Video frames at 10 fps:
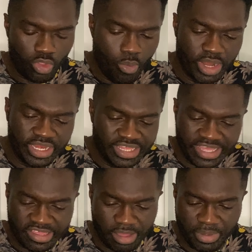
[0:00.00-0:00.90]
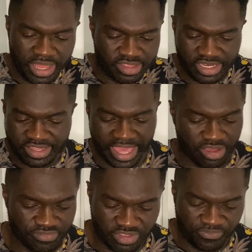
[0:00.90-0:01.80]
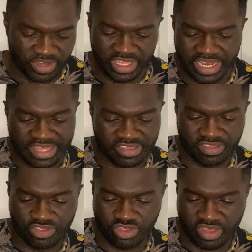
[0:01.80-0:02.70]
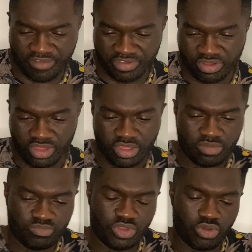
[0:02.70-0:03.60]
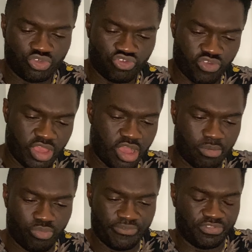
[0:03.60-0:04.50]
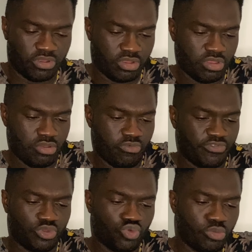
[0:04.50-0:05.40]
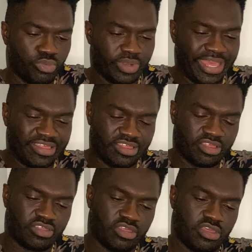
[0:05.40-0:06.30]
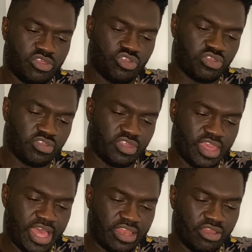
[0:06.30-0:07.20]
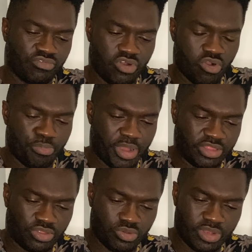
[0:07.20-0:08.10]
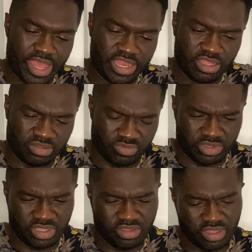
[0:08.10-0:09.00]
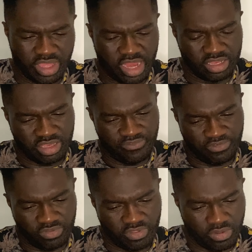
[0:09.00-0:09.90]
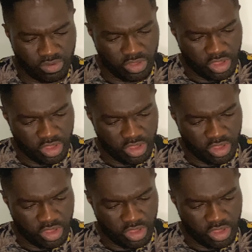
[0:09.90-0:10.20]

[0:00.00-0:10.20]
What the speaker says: One of these days, I'm gonna actually take off the infinity laces and just have it, you know, straight up with the normal laces, just to see how they roll. But I do like it. Oh, these are kind of different still.